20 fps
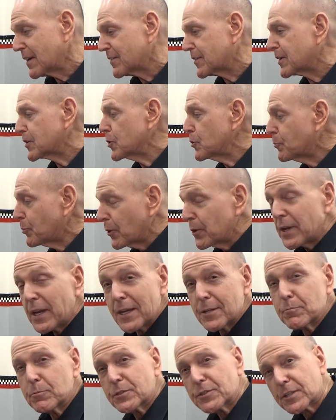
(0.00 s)
that you put
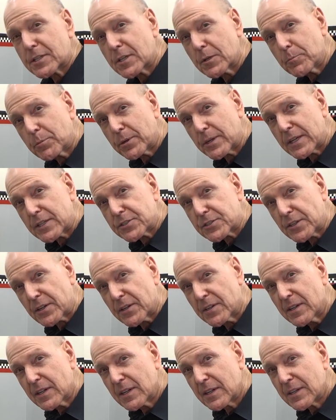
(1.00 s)
in with the compressor.